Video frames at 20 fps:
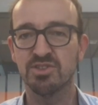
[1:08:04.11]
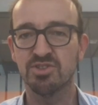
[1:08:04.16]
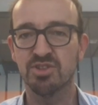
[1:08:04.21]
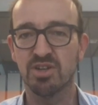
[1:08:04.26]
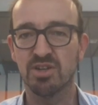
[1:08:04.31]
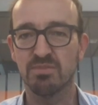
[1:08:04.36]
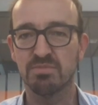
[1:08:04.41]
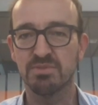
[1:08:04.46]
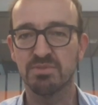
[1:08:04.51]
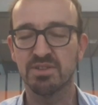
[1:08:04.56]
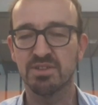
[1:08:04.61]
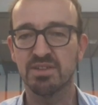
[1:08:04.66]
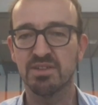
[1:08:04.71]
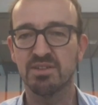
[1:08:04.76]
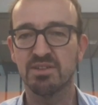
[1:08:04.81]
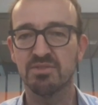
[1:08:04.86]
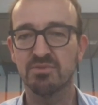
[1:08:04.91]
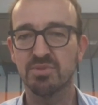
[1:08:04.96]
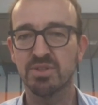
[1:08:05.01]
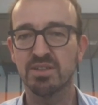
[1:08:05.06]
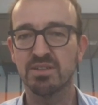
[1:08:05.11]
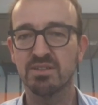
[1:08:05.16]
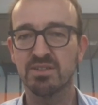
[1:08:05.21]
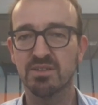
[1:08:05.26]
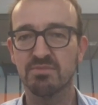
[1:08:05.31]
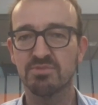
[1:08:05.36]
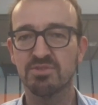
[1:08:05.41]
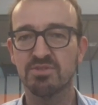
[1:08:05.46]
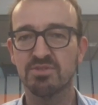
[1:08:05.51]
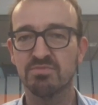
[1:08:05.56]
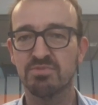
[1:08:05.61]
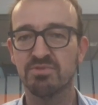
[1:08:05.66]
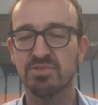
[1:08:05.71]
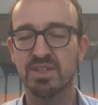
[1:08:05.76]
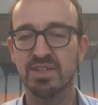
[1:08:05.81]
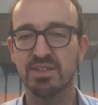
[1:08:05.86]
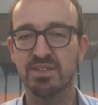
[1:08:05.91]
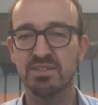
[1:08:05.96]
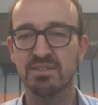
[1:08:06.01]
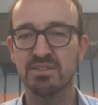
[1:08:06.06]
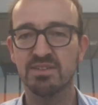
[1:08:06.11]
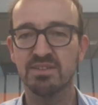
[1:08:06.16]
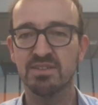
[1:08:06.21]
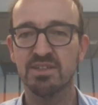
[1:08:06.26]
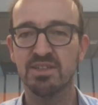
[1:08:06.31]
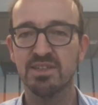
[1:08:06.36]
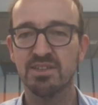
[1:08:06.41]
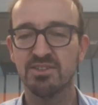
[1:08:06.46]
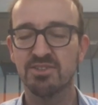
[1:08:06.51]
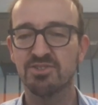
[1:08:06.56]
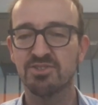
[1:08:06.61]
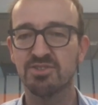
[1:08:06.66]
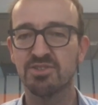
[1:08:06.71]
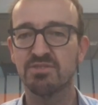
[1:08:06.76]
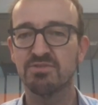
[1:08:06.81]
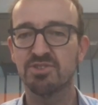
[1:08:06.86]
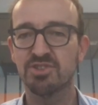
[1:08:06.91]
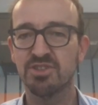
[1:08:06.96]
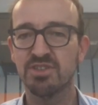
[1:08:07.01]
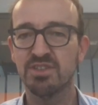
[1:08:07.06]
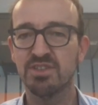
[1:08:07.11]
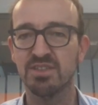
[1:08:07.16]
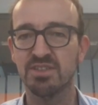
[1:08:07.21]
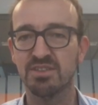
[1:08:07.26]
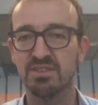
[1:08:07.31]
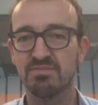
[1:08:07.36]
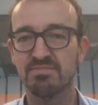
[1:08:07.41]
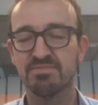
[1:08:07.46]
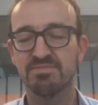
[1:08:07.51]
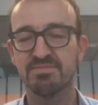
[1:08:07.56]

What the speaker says: the job when it comes to providing the service you need.